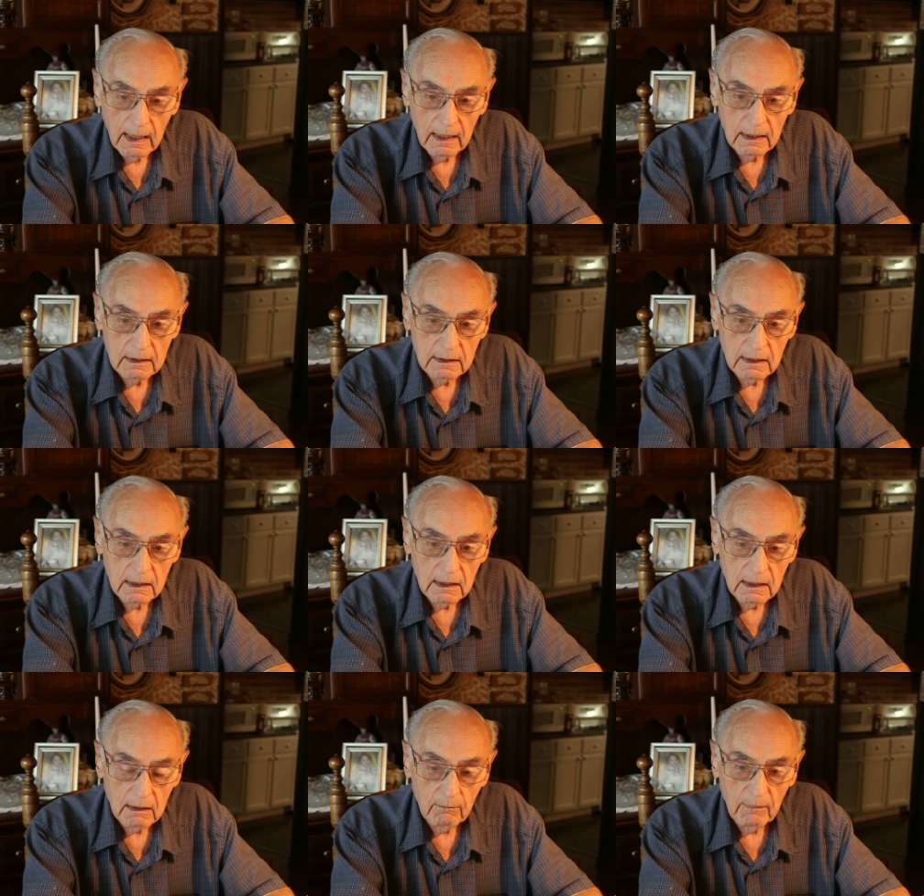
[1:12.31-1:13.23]
and
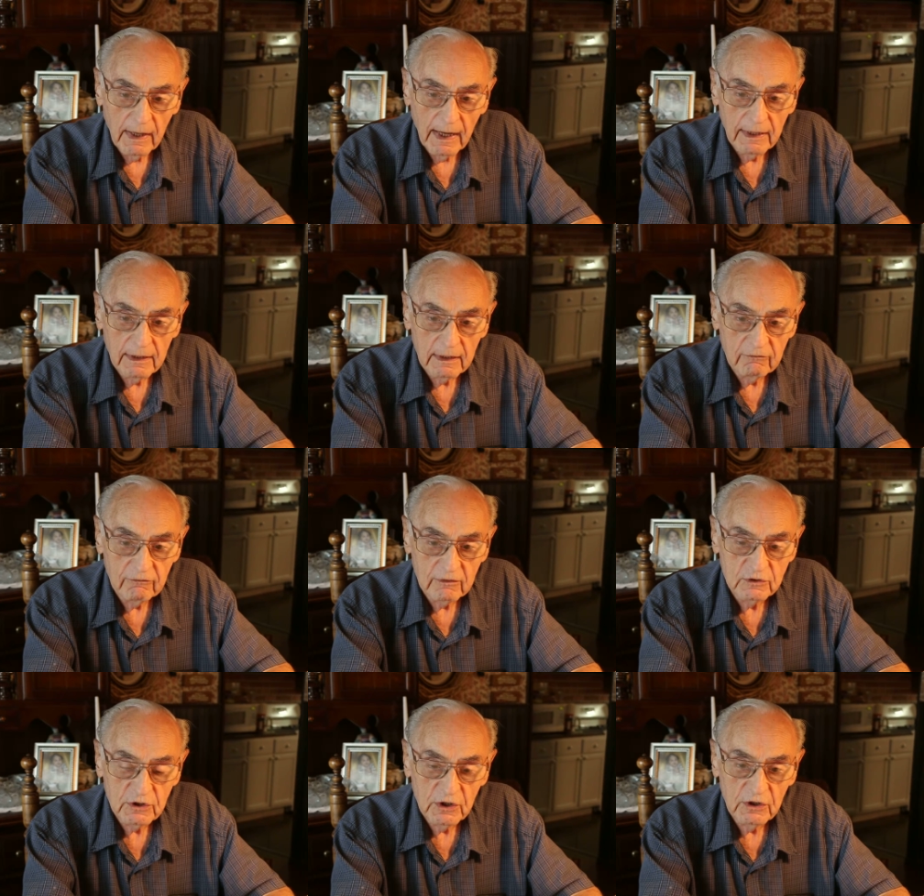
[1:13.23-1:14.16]
uh, a man that
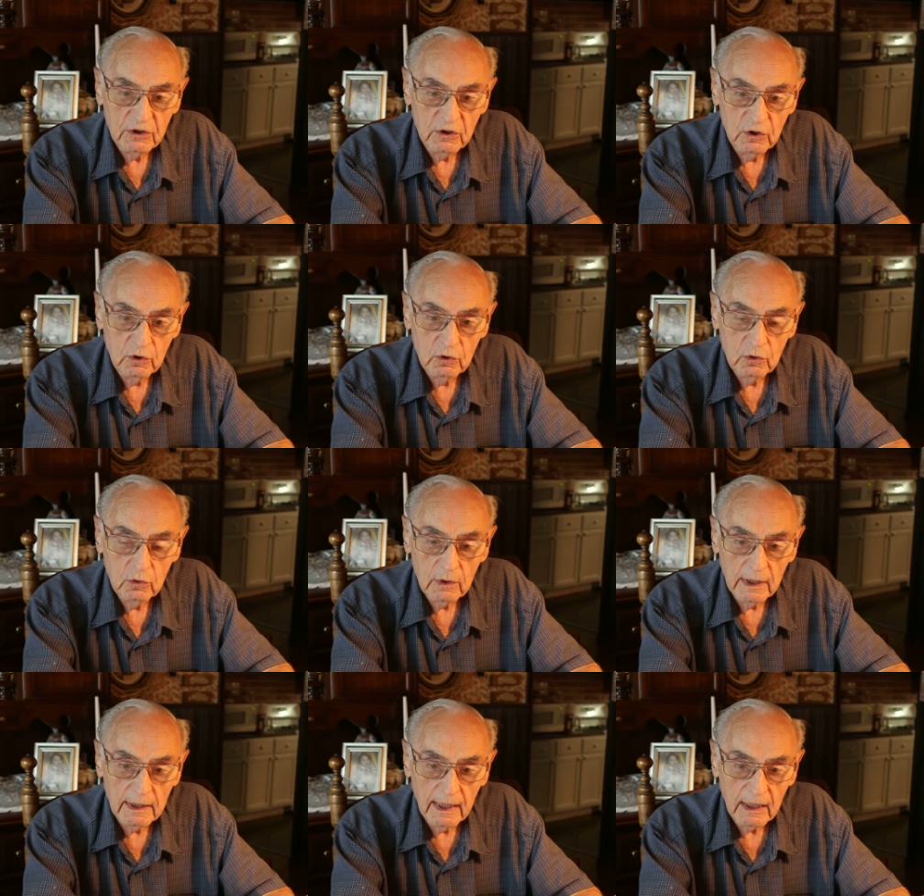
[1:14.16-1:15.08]
Virginia
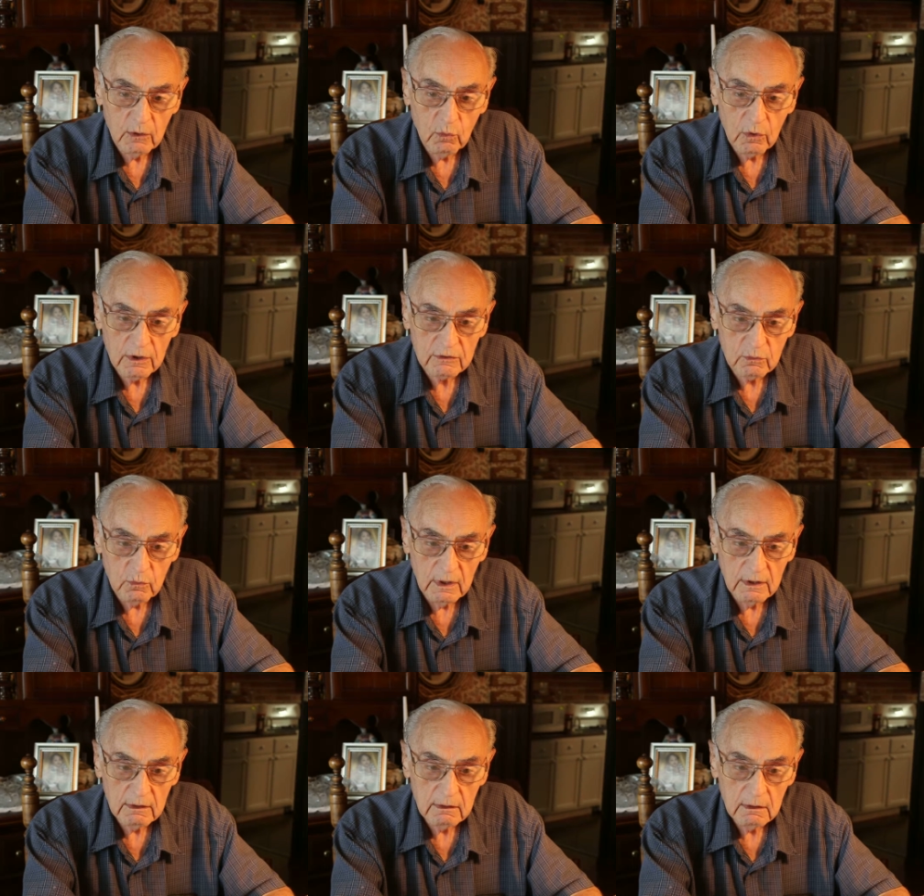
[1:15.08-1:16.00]
knew and had worked
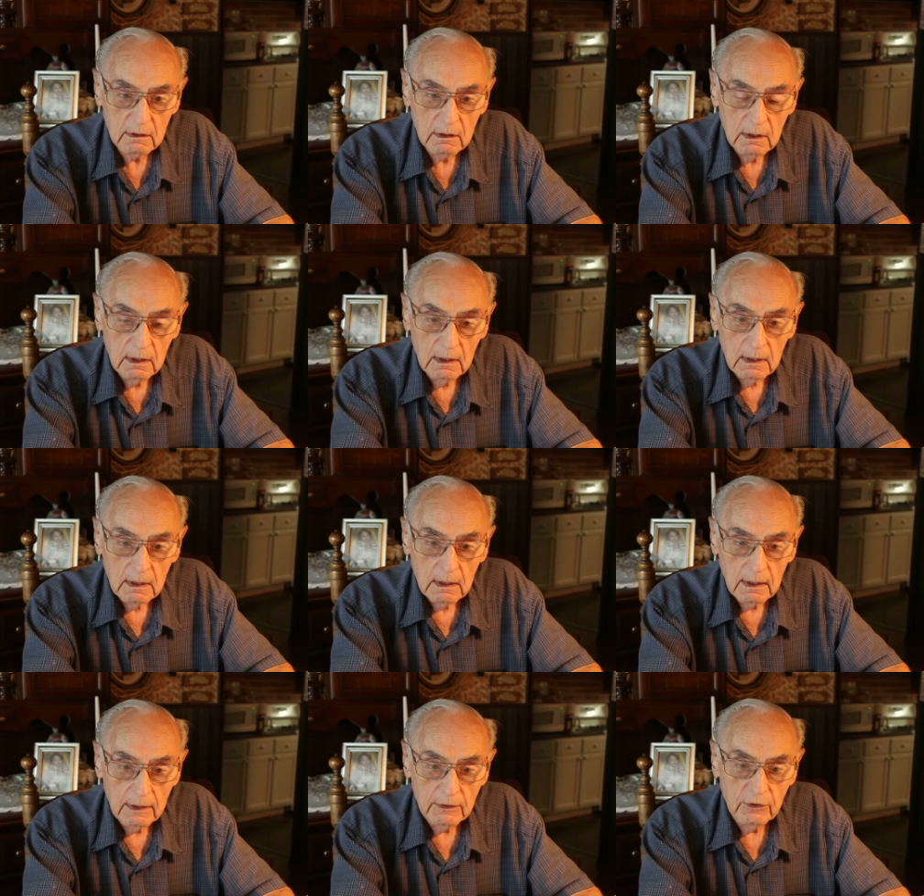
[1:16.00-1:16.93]
with
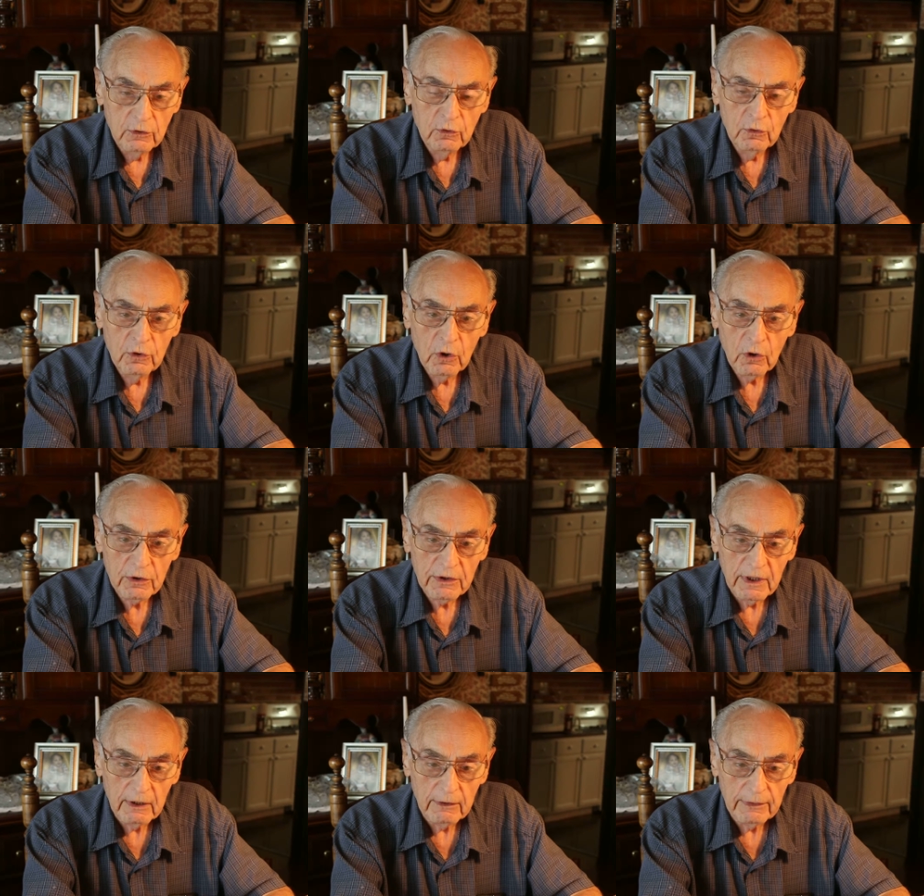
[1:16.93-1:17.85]
in the New
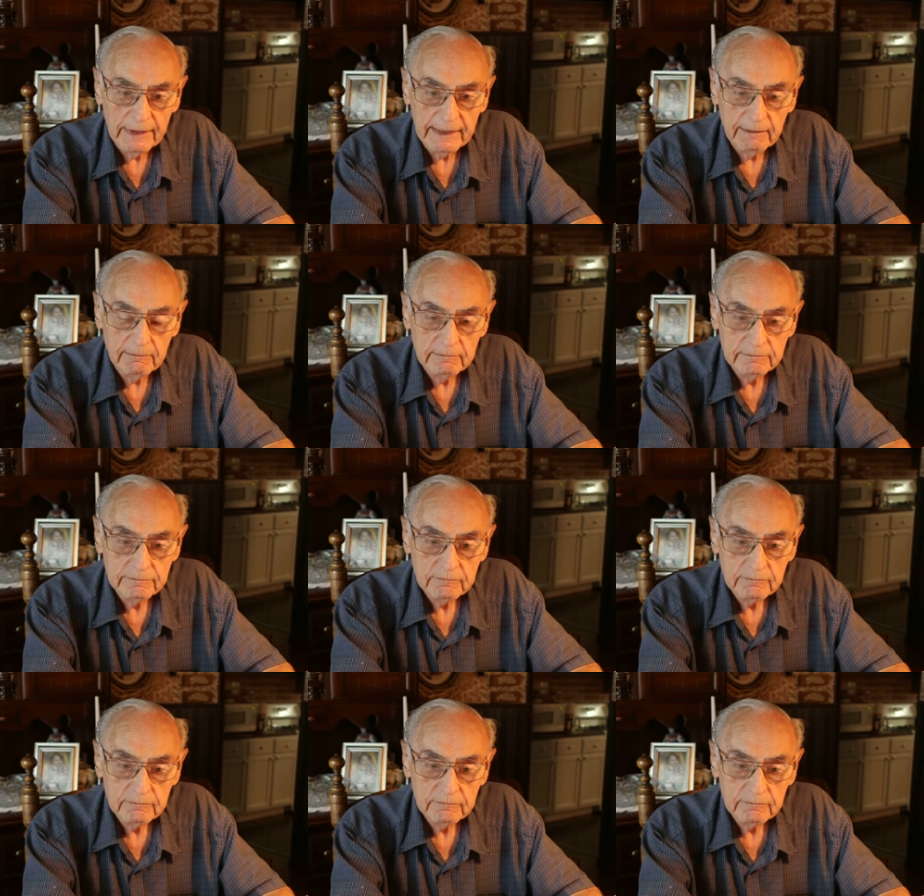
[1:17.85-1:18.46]
York area.